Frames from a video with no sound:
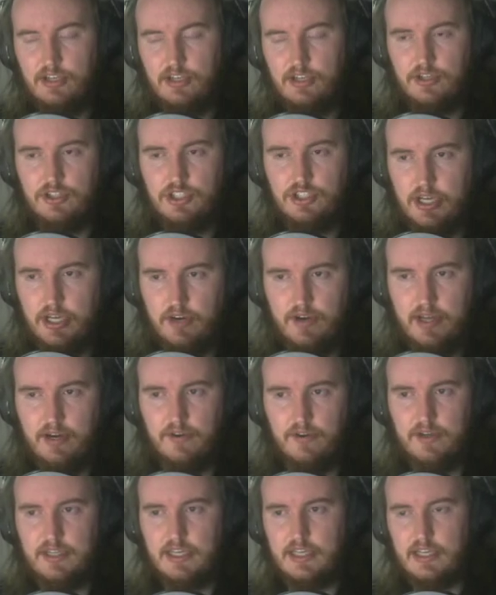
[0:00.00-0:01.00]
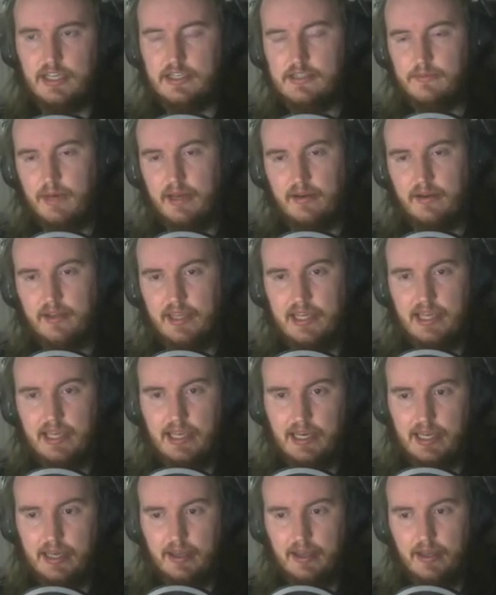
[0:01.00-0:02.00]
you can generate a ridiculous amount of
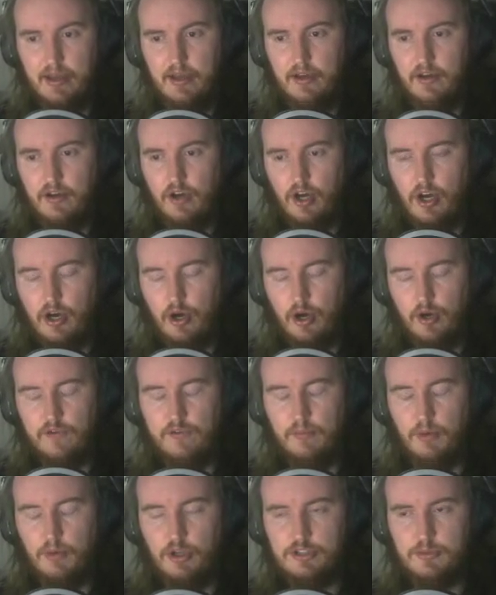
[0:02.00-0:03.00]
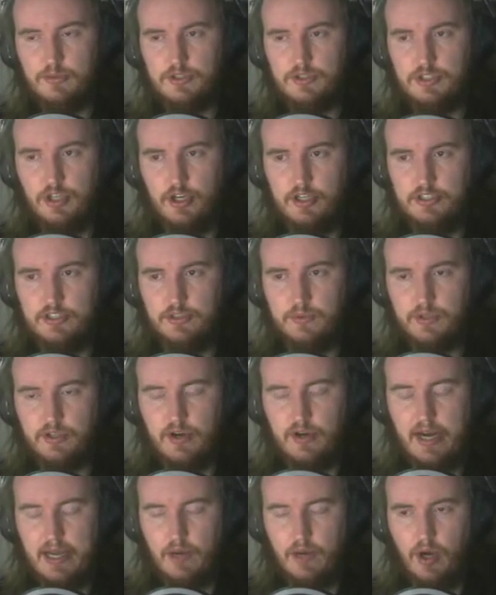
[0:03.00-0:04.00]
healing over multiple turns with
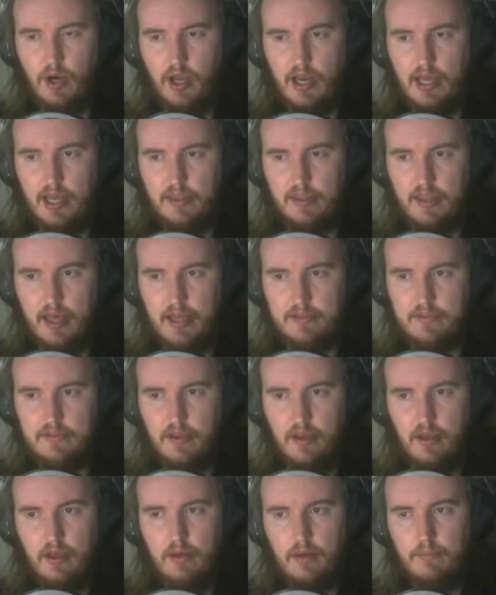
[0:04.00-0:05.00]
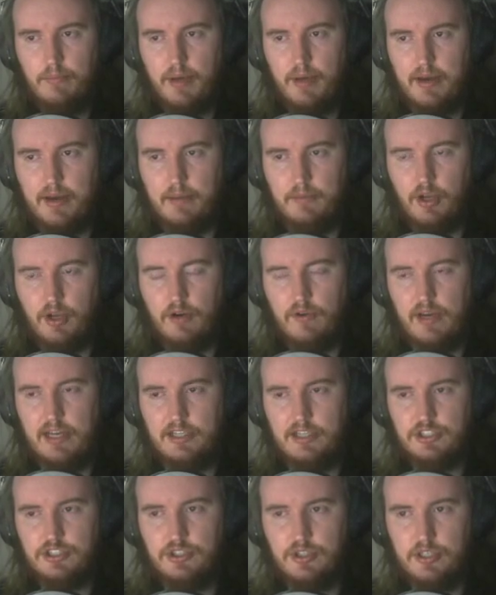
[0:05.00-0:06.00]
Kragwa like that. But I'm not
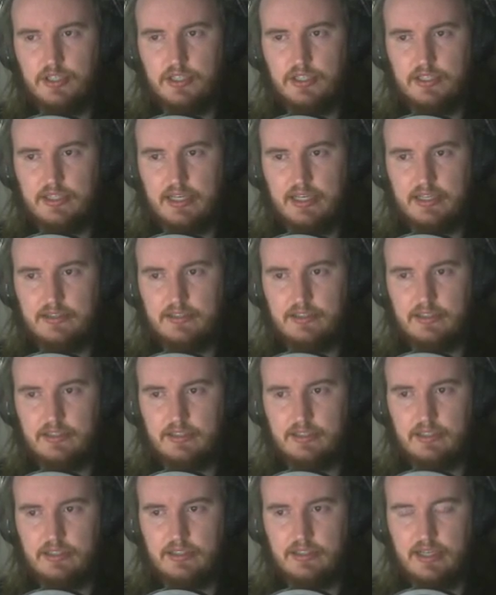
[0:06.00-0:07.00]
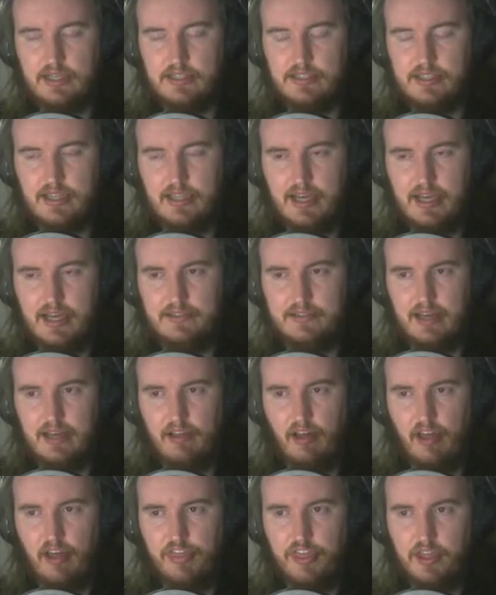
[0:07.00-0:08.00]
really sure that does that.
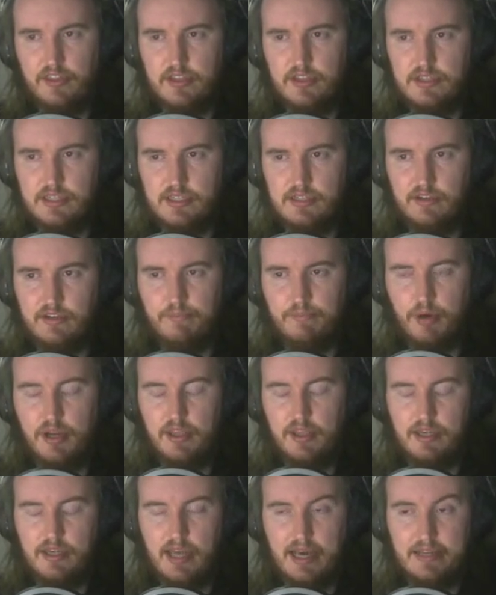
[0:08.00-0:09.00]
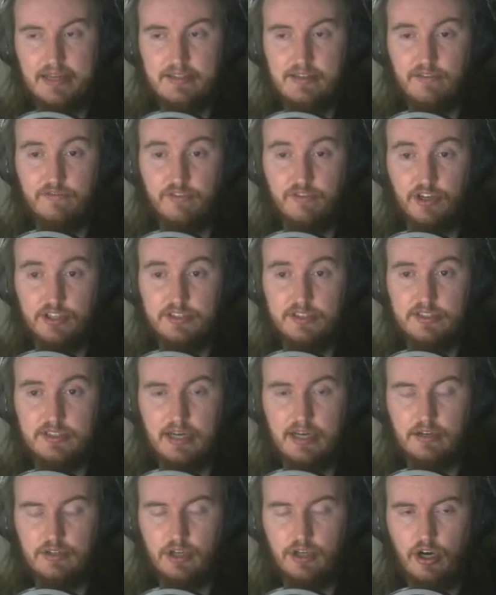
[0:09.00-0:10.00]
I think this is a pretty nice and
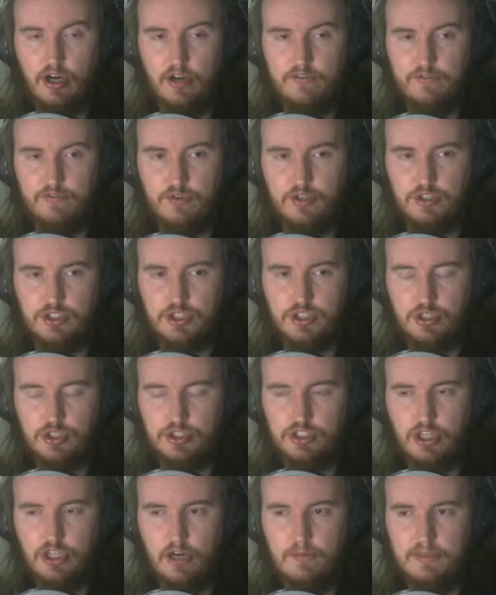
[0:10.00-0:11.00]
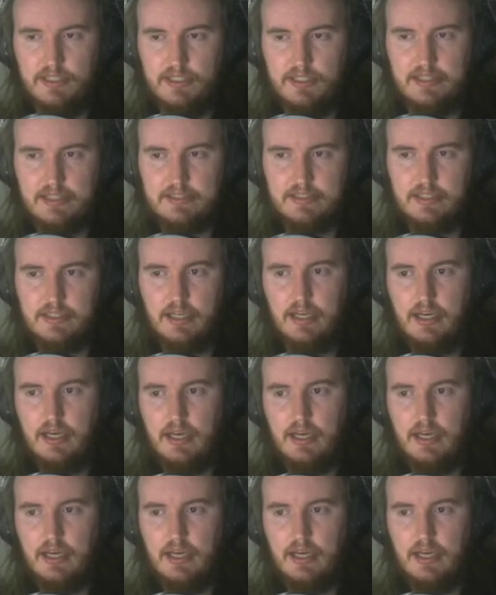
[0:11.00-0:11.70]
versatile card for control Shaman decks.